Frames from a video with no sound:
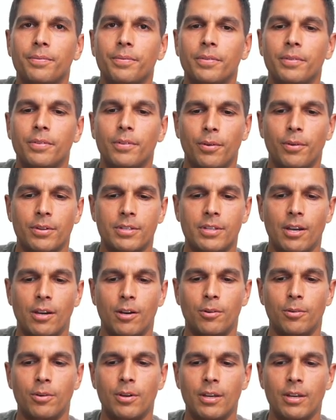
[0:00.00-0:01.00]
Notice
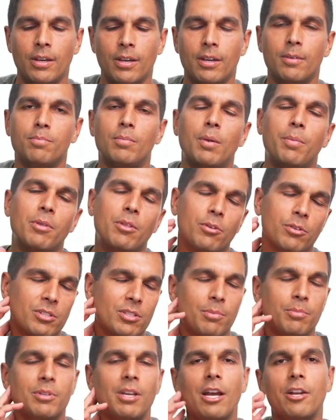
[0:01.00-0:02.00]
how maybe there's
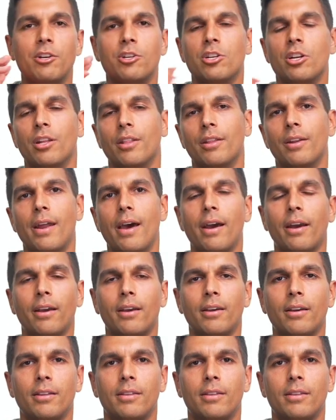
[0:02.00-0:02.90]
some tension in the neck,